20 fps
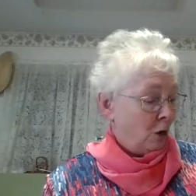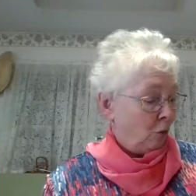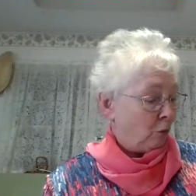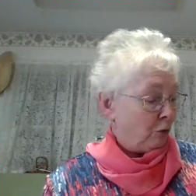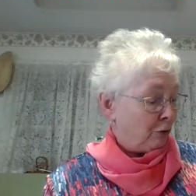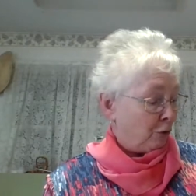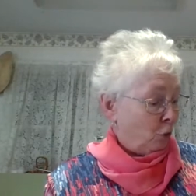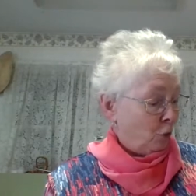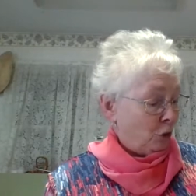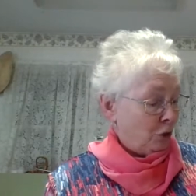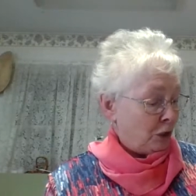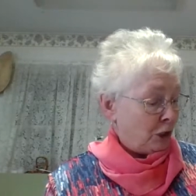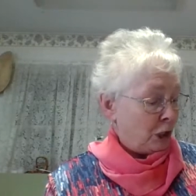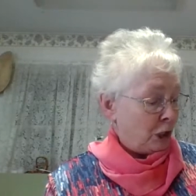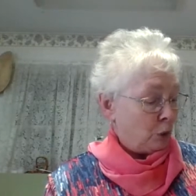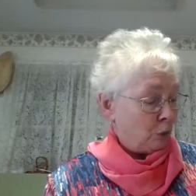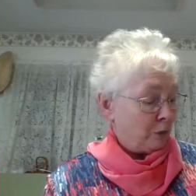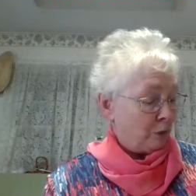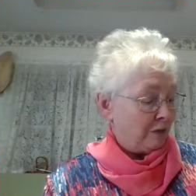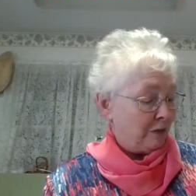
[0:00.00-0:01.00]
with
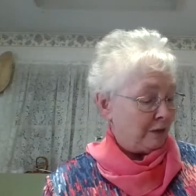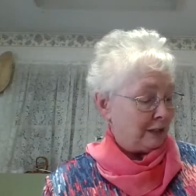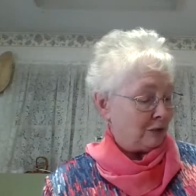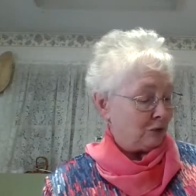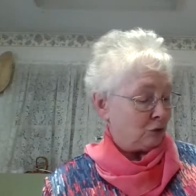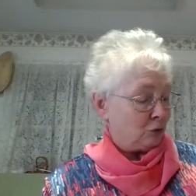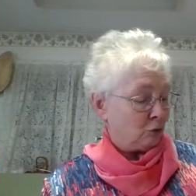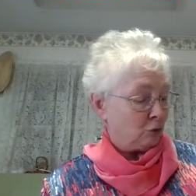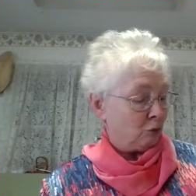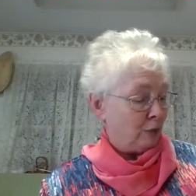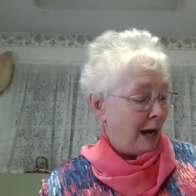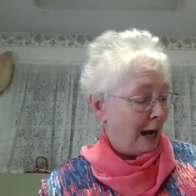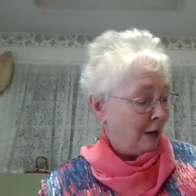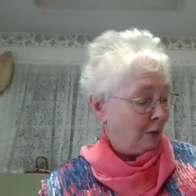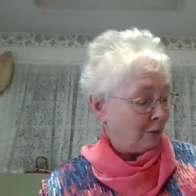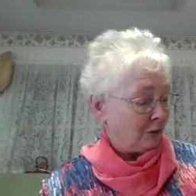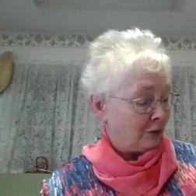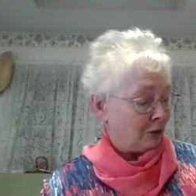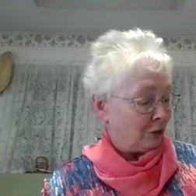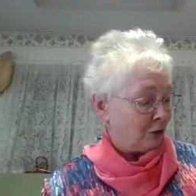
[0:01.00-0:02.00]
ordinary things
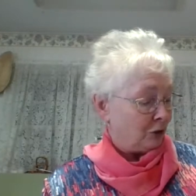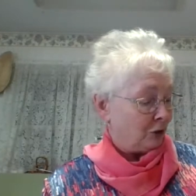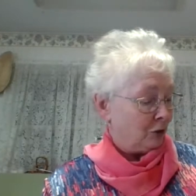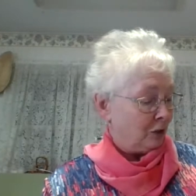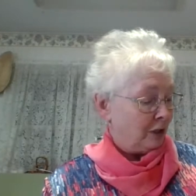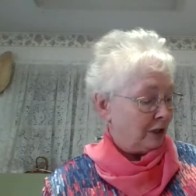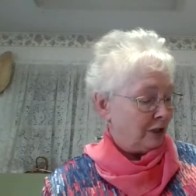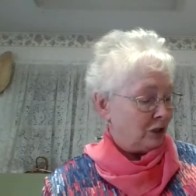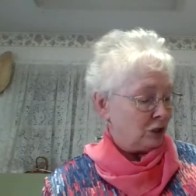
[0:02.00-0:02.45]
around her,